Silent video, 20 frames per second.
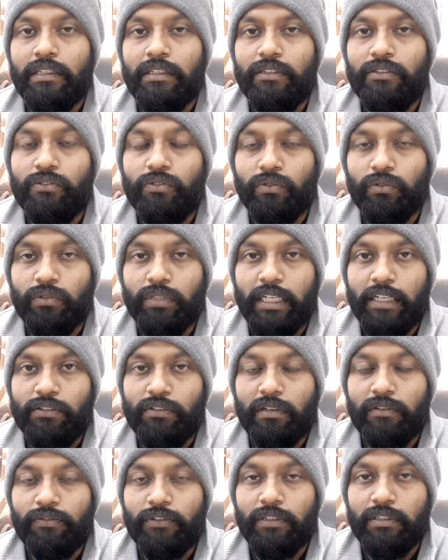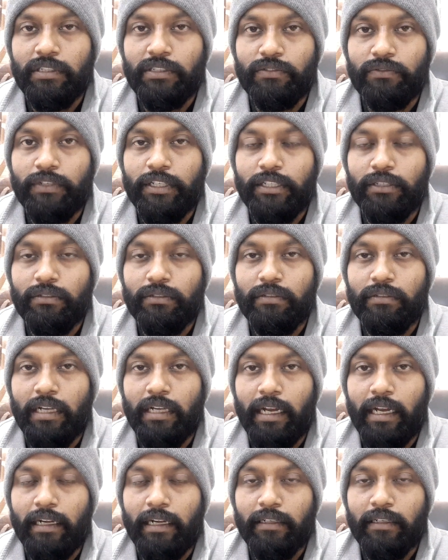So that's all for this video,
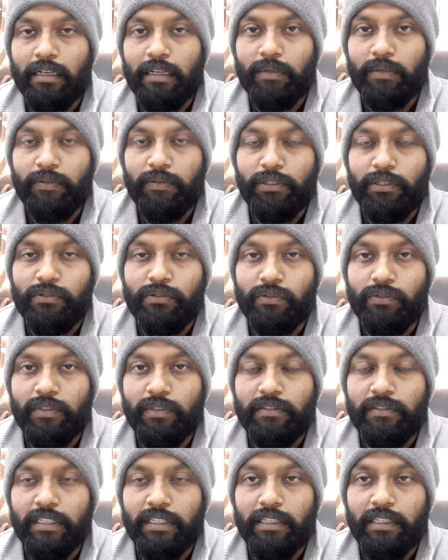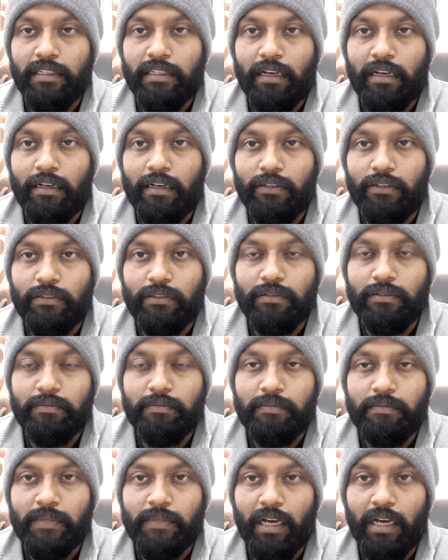and in coming videos you will see
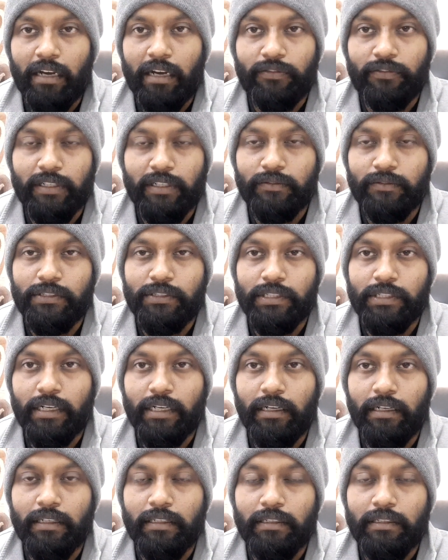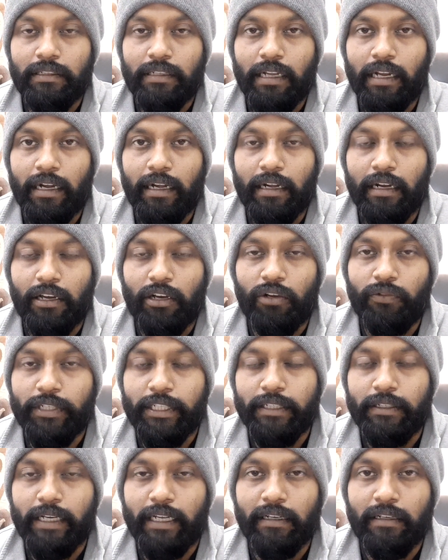how half conversion are done and how
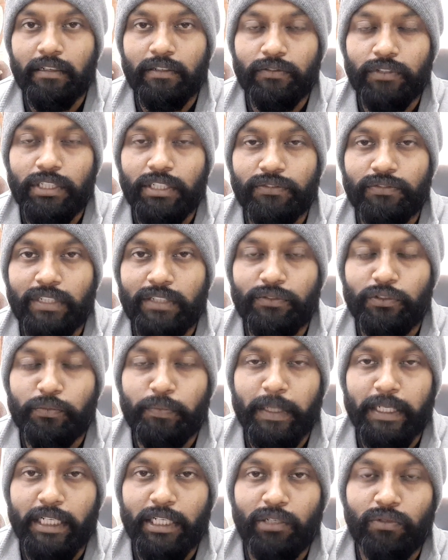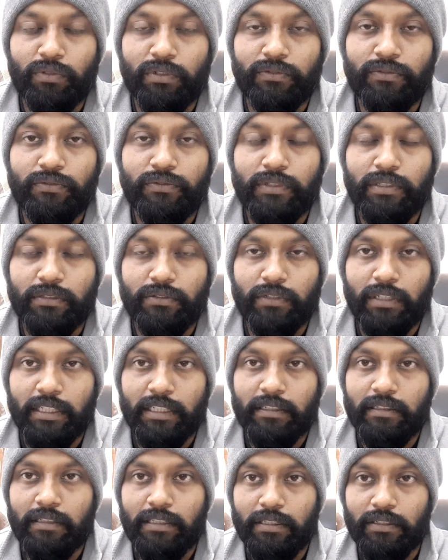we can convert a 5-speed into a
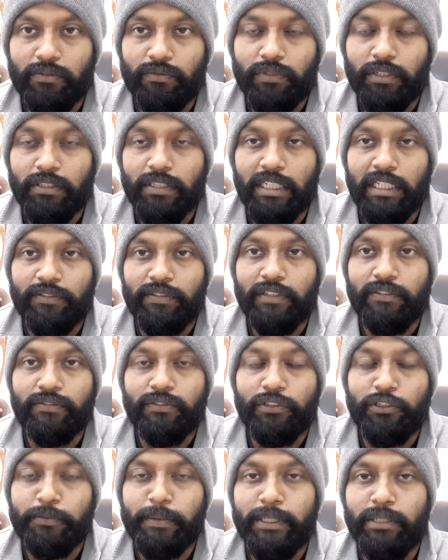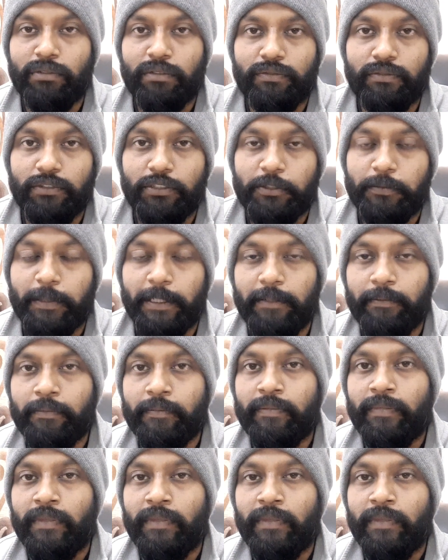135 4-speed into a 4-speed.